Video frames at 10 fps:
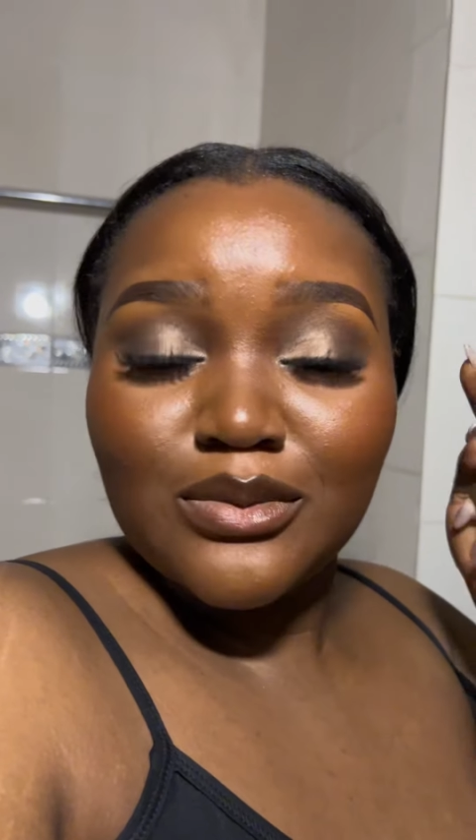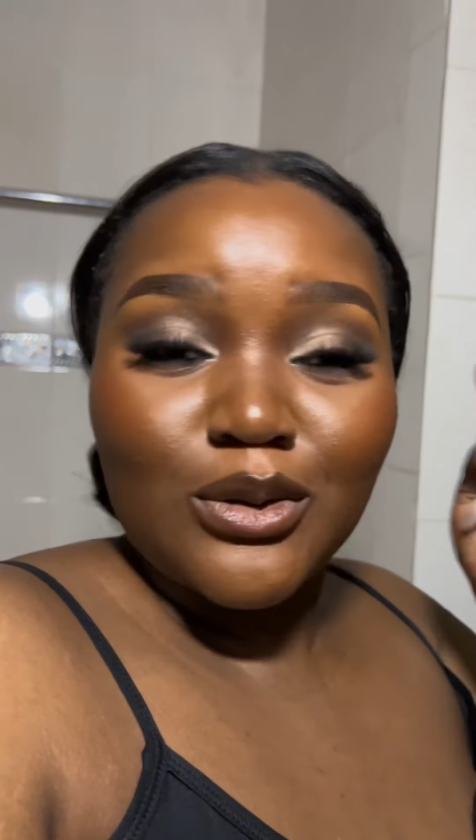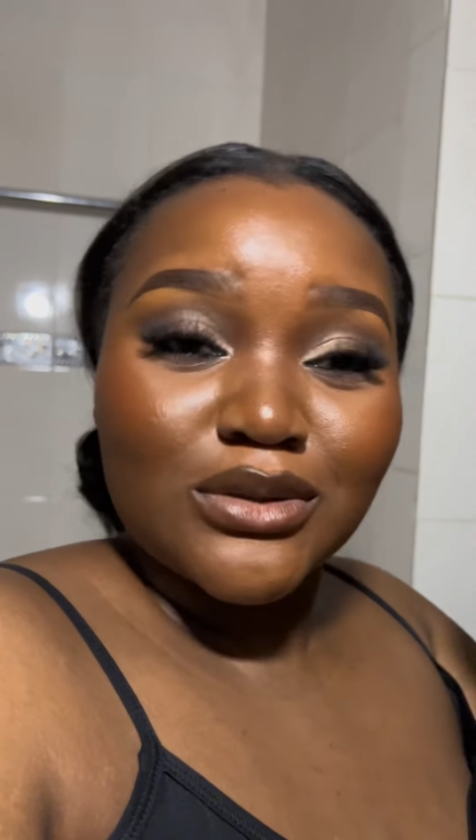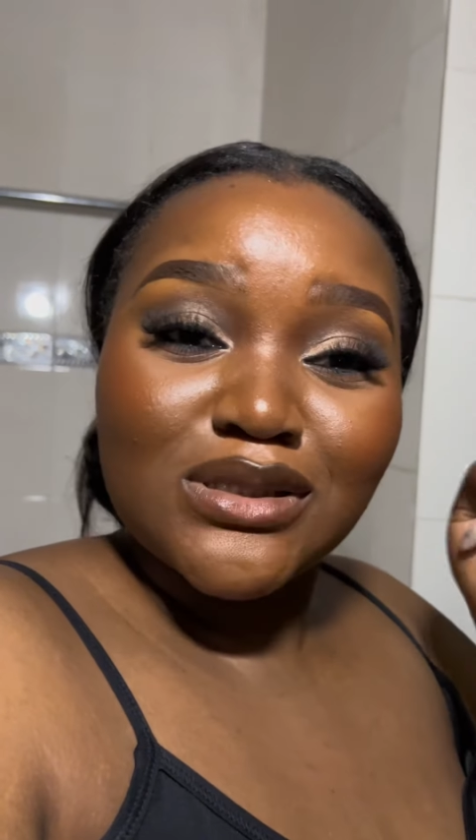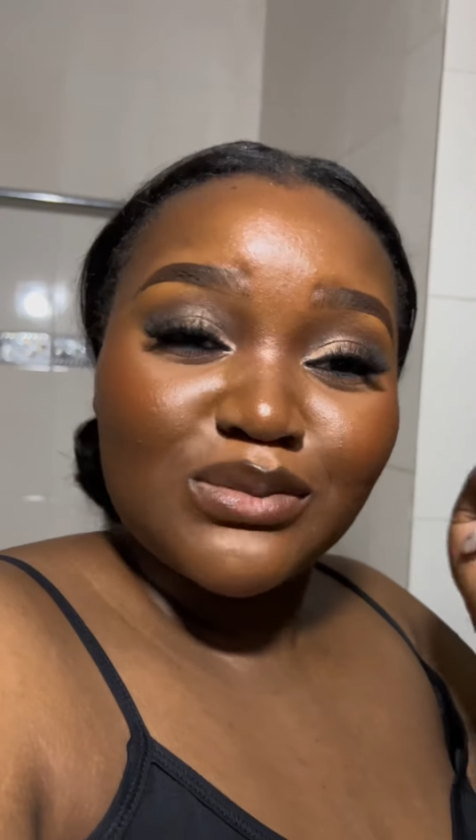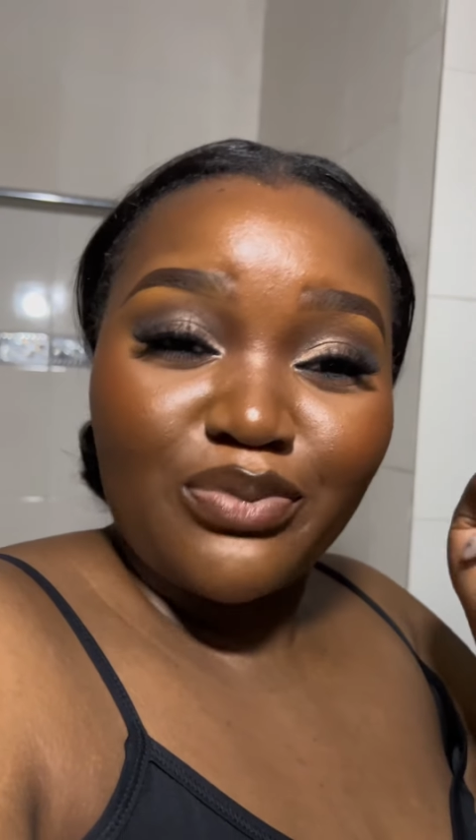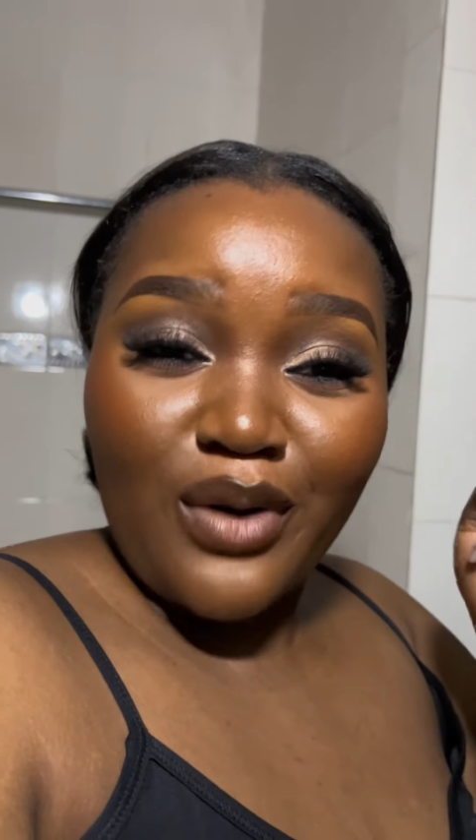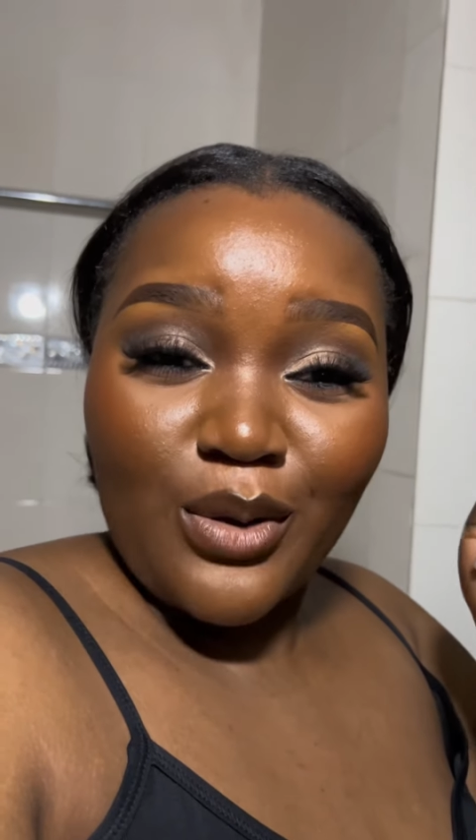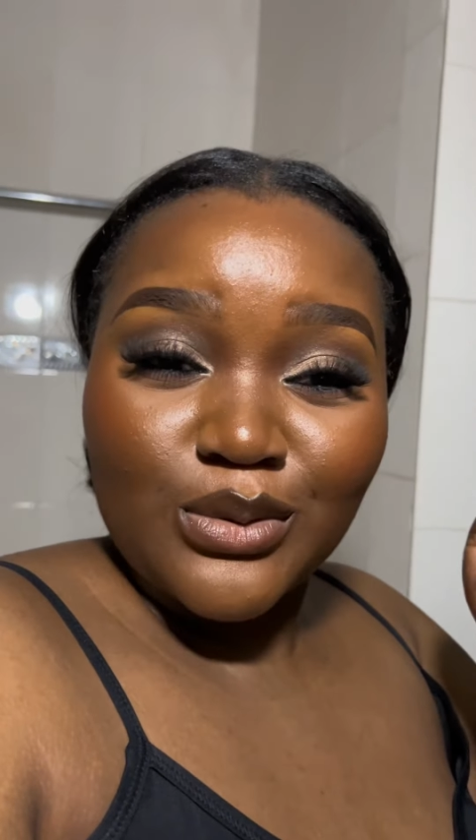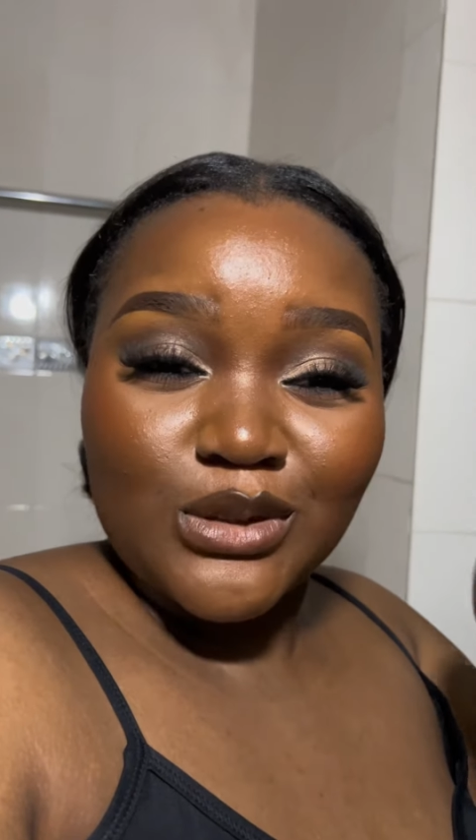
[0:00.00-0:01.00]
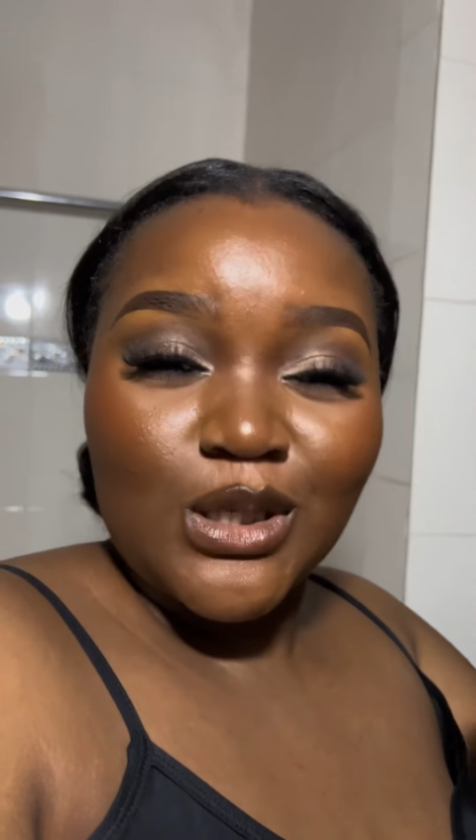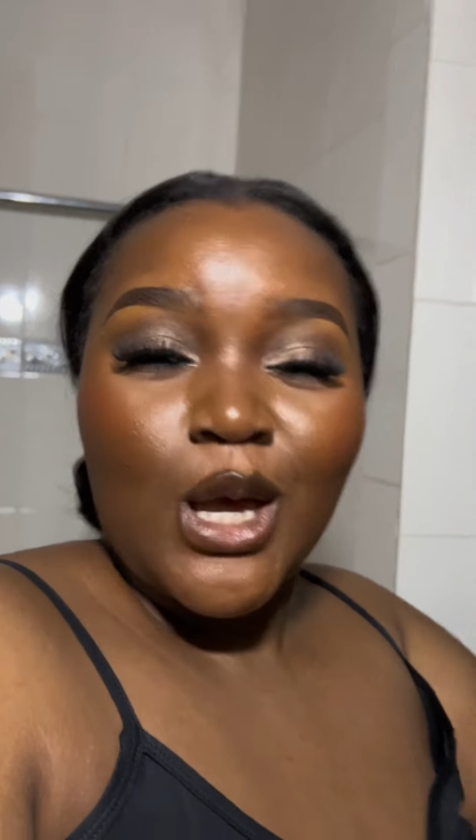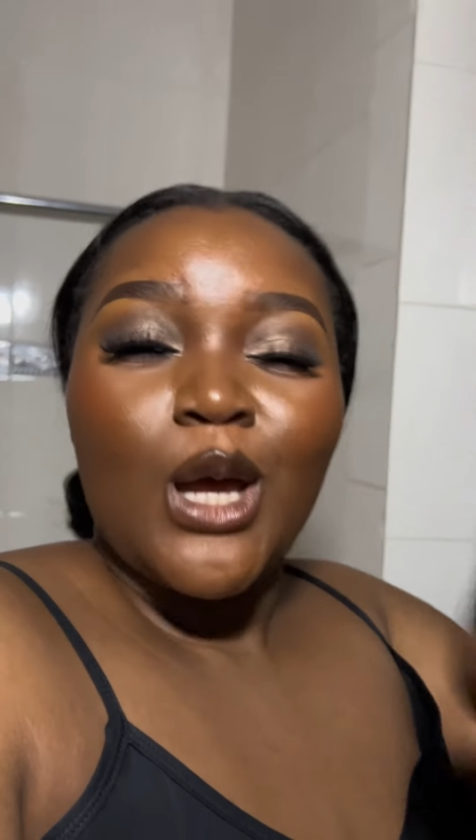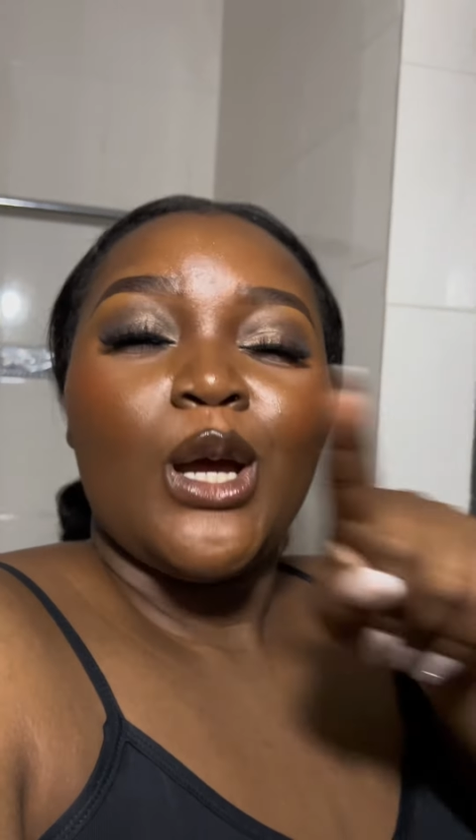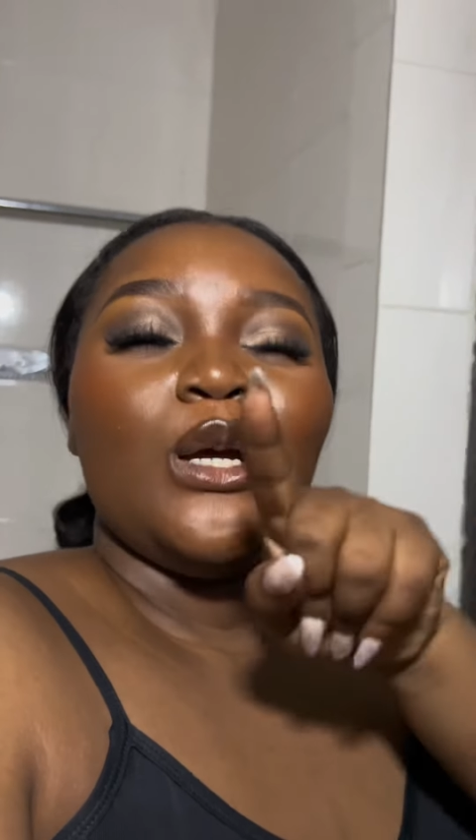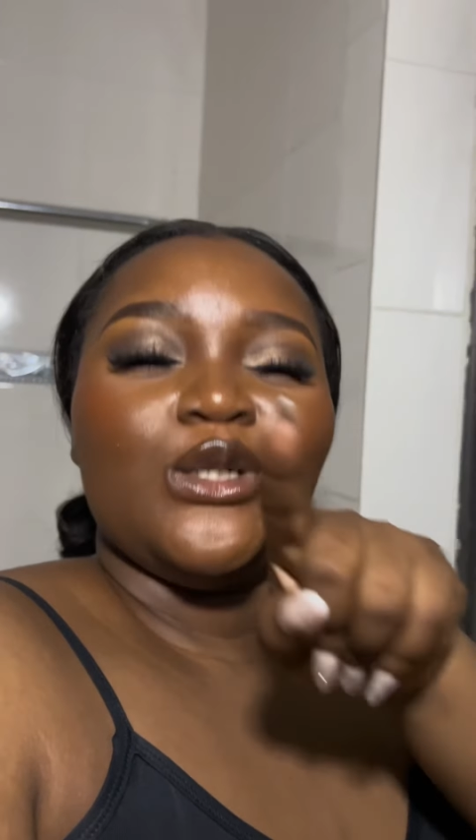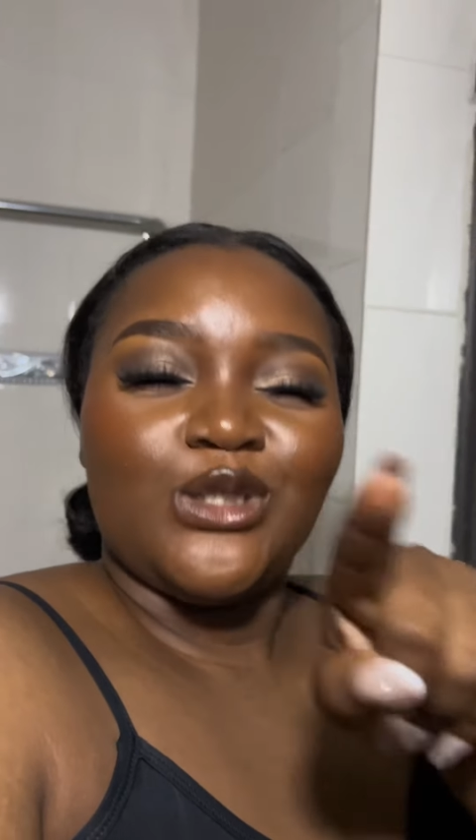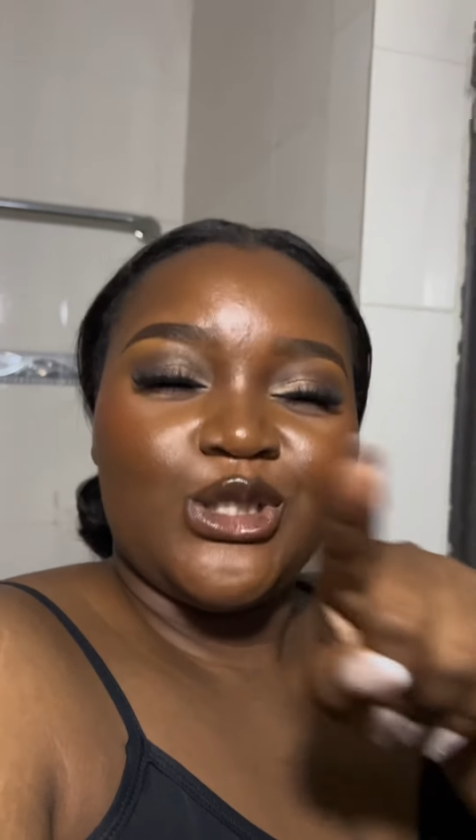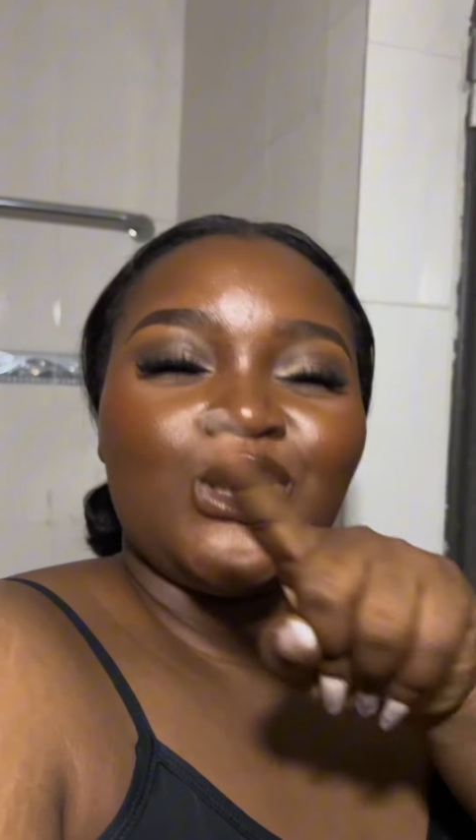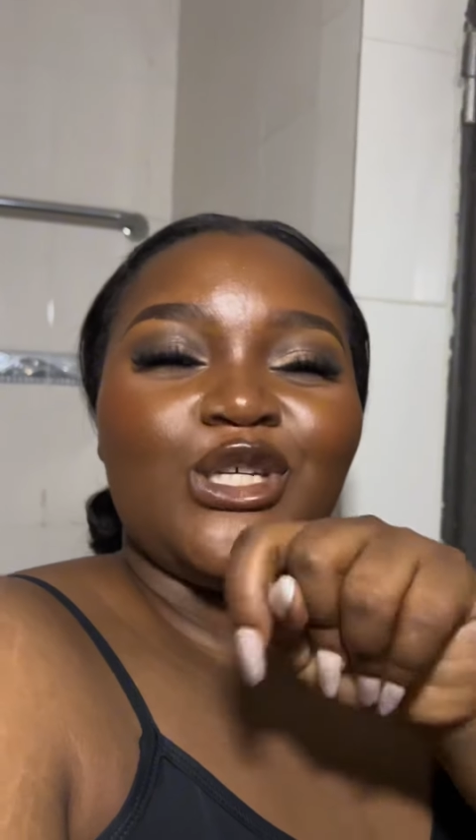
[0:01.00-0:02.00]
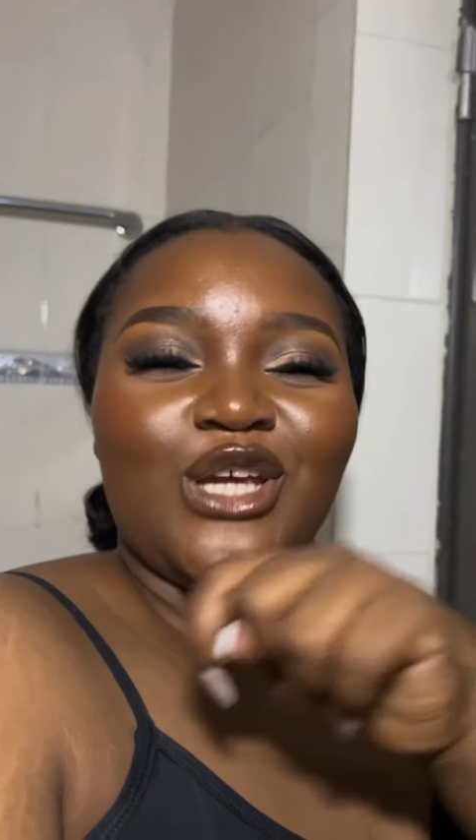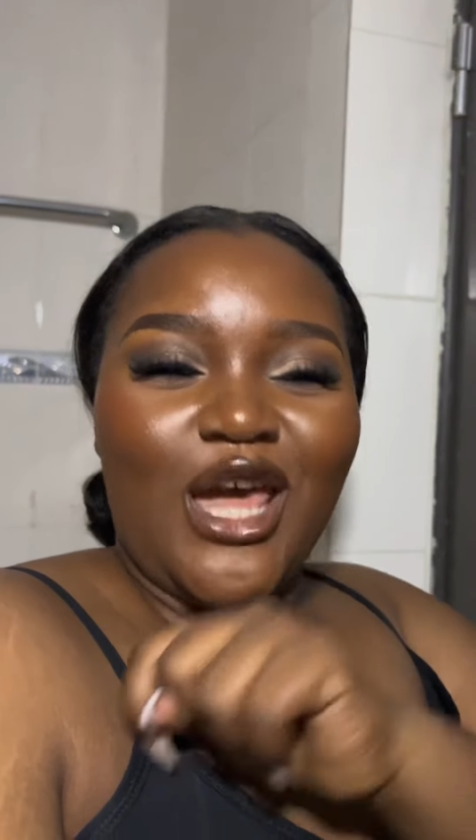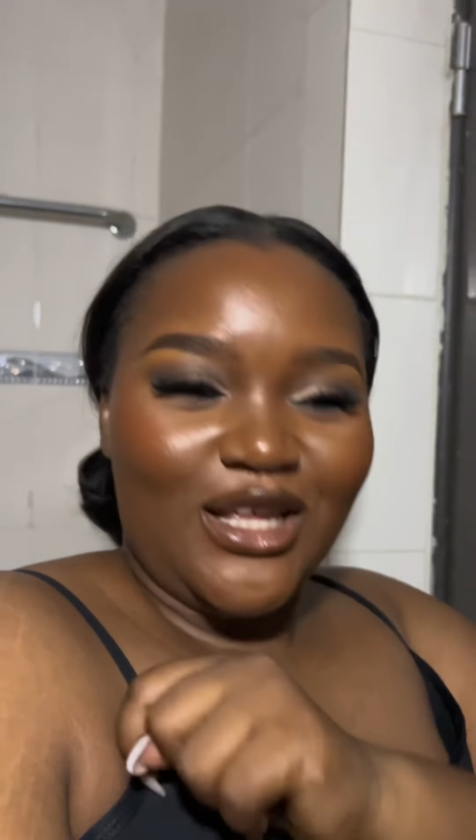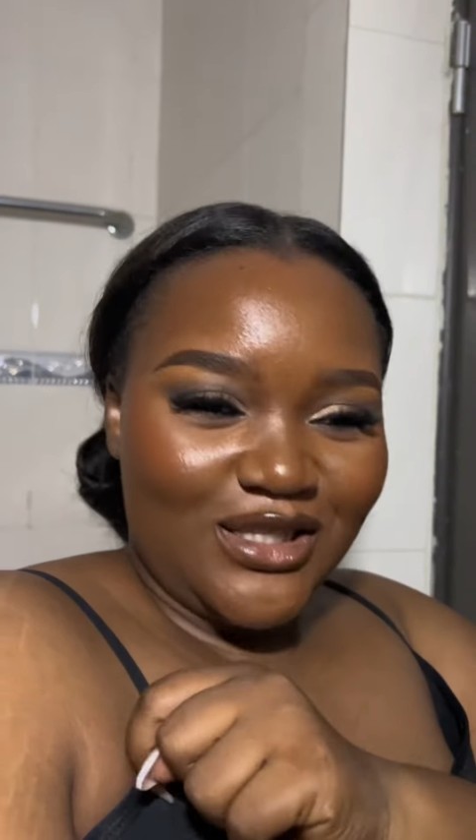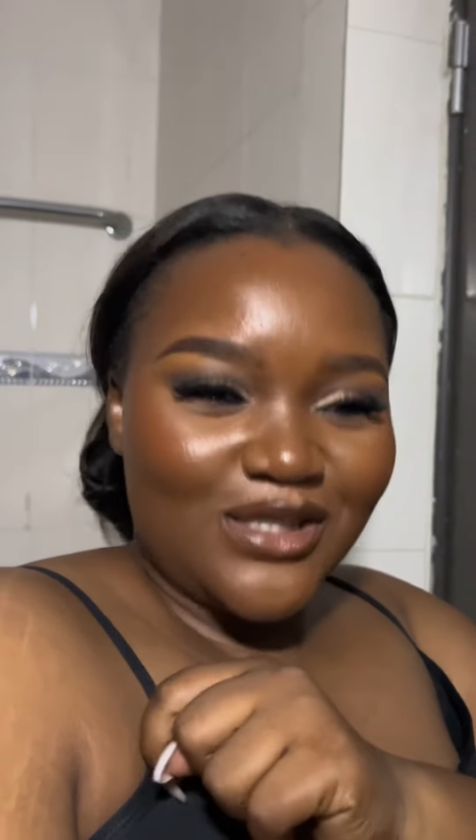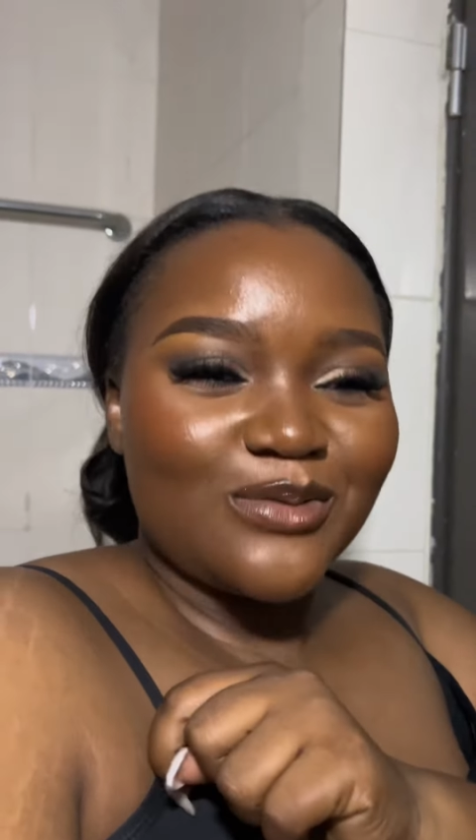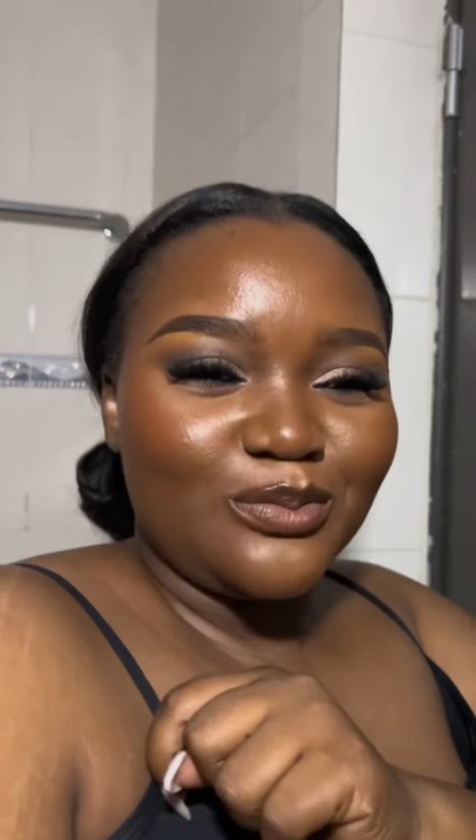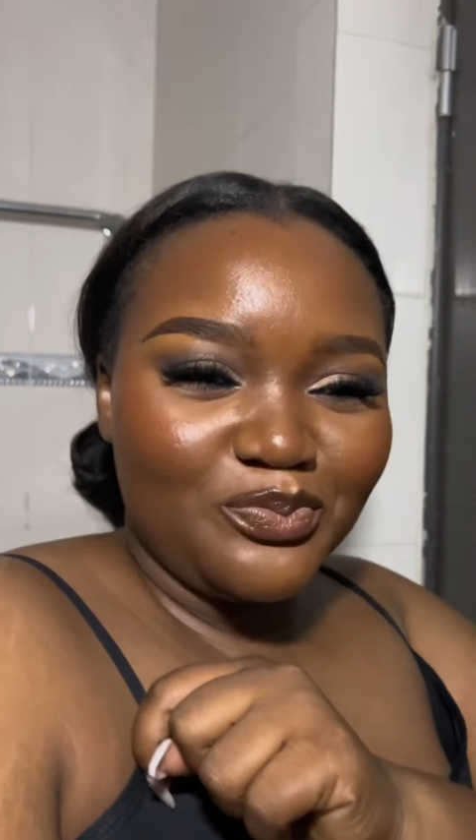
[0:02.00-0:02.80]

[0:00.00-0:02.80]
Because these brows, shit.